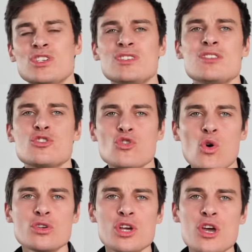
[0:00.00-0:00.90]
which is in the
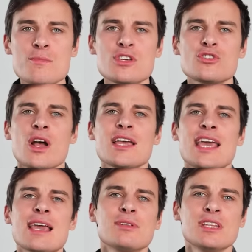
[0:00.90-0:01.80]
short term, you try and
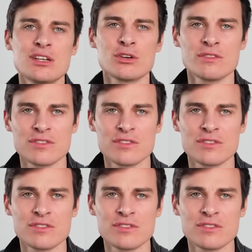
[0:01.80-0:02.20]
keep a lid on